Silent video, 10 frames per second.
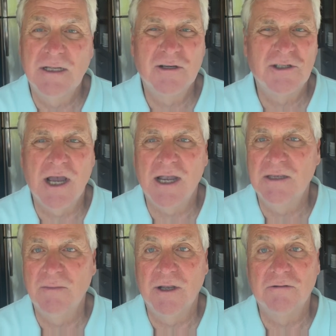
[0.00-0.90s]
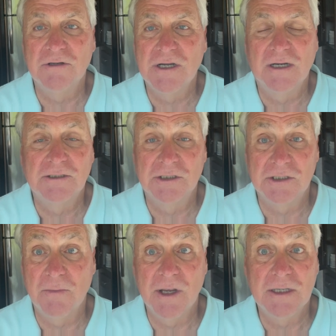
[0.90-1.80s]
there's documentaries on it. It's just
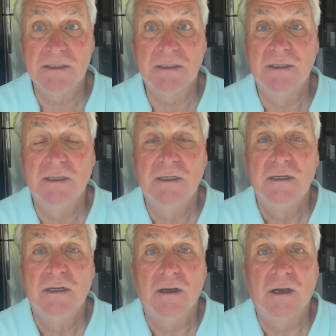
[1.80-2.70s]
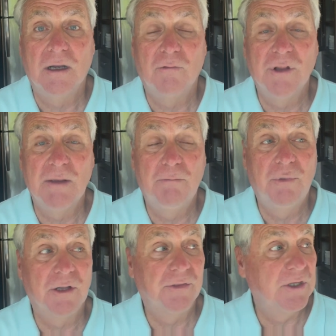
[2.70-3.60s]
amazing. When they
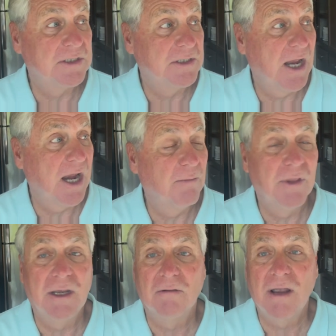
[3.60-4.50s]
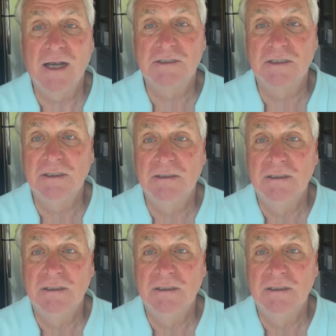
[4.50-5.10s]
built this dam, they actually